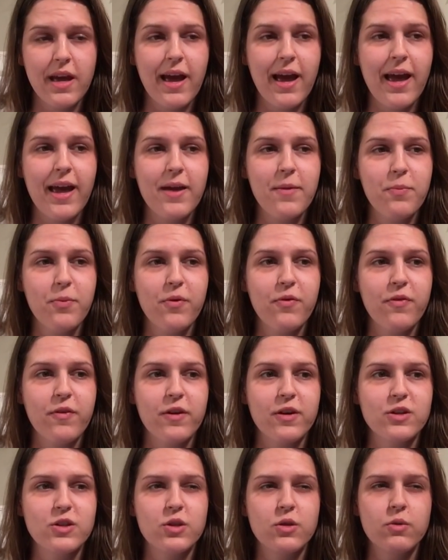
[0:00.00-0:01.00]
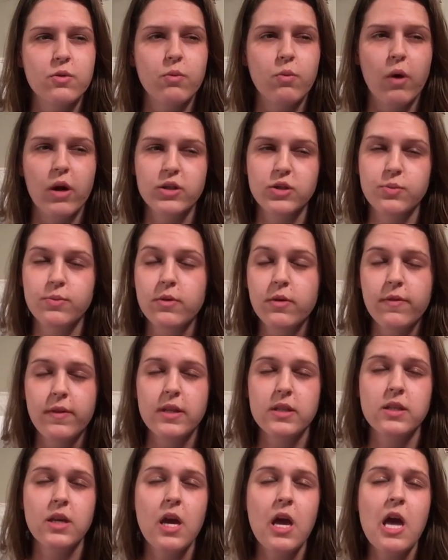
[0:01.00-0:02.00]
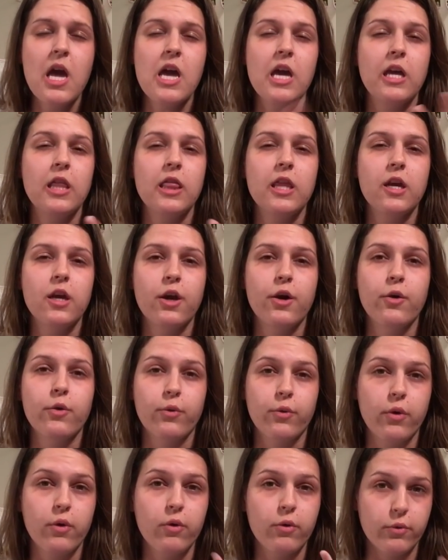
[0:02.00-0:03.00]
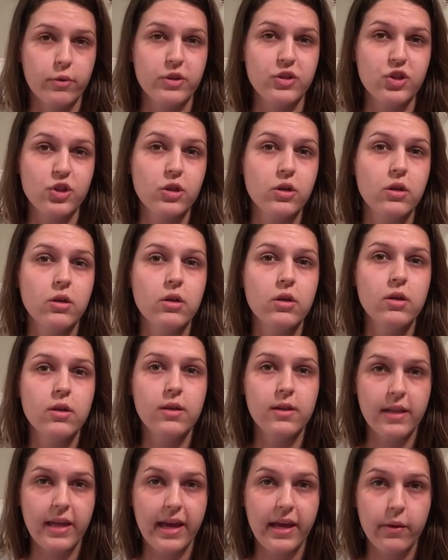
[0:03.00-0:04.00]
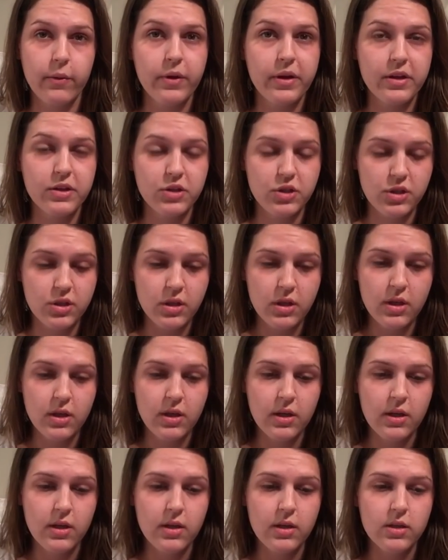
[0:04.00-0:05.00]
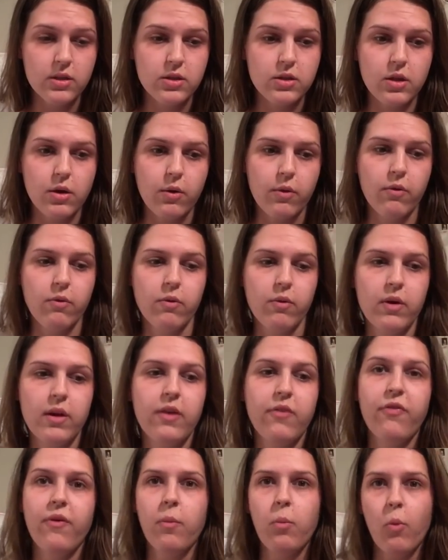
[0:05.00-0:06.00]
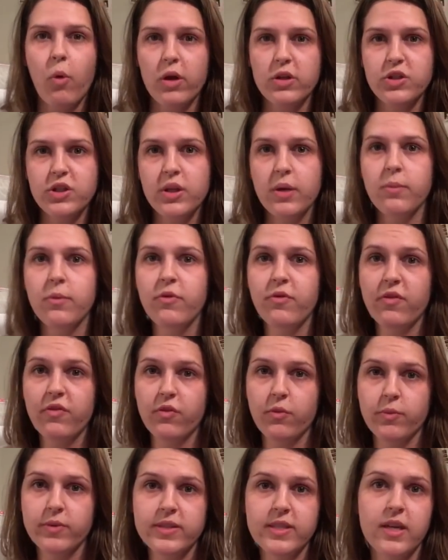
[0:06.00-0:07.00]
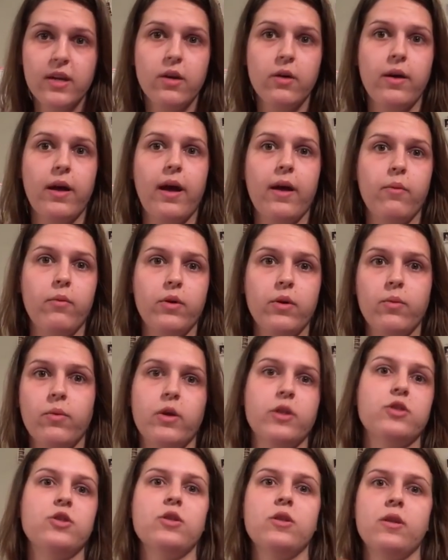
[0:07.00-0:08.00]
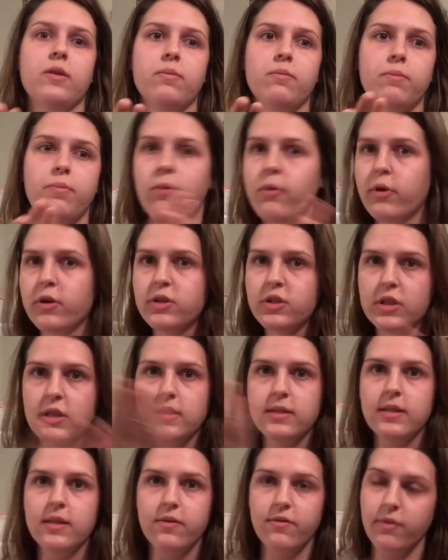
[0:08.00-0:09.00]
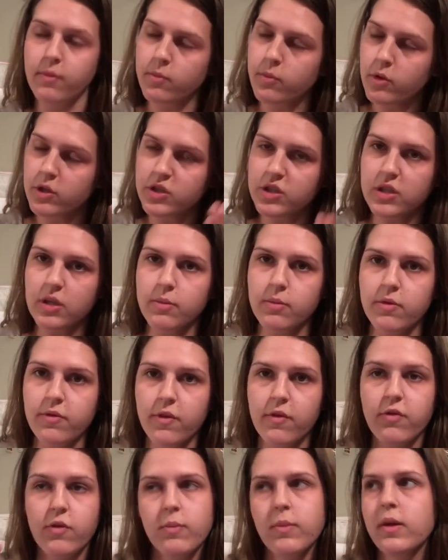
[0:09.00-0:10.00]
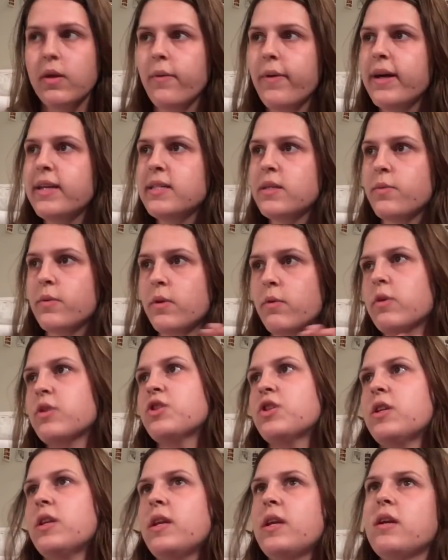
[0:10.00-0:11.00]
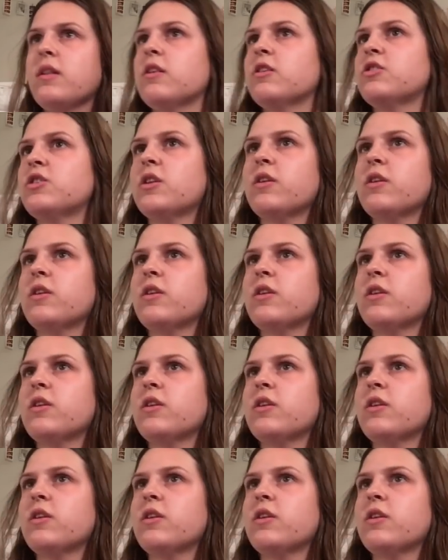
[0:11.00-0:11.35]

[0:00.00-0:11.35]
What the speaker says: I prefer to watch movies in their original language. So if I'm watching a movie from Brazil, I want to watch it in Portuguese. And if I'm watching a movie from the US, I want to watch it in English.